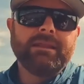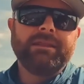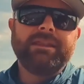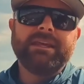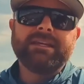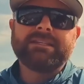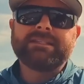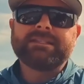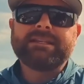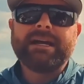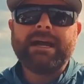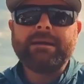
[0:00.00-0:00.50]

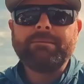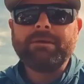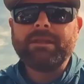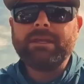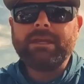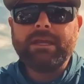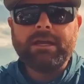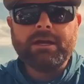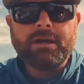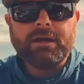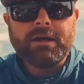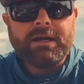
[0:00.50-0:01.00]
this time of the
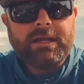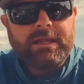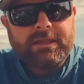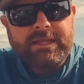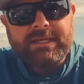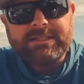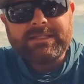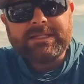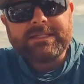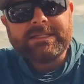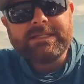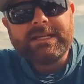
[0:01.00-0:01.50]
year,
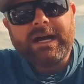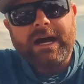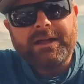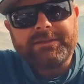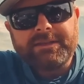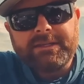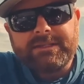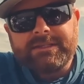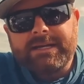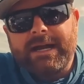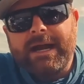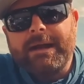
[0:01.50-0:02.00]
this is not
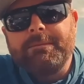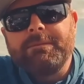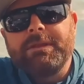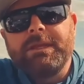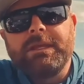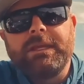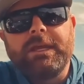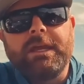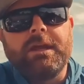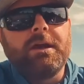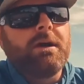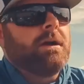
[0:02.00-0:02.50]
the time of
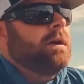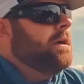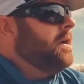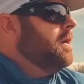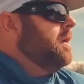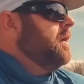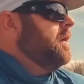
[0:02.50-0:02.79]
the year